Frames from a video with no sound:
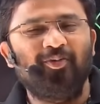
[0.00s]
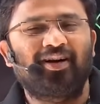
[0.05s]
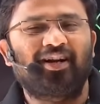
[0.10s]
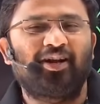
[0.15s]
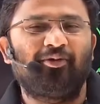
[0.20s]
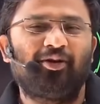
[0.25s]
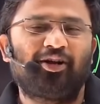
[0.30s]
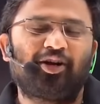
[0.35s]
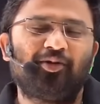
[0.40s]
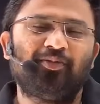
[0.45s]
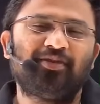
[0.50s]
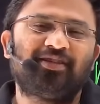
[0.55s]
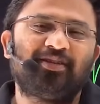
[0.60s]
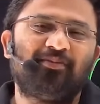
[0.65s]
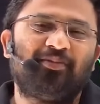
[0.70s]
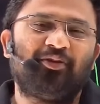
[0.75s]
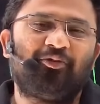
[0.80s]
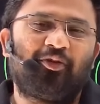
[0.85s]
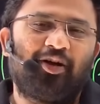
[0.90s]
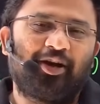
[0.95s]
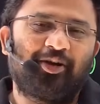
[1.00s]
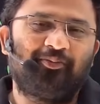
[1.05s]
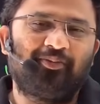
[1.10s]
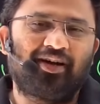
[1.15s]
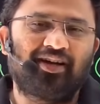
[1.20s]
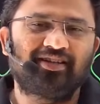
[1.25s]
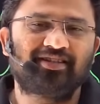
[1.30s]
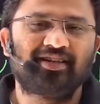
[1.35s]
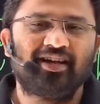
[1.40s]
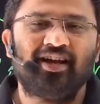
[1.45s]
Makle, welcome to Simplified
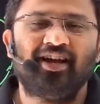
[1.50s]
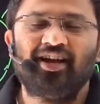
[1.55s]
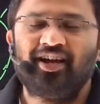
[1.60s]
Minds.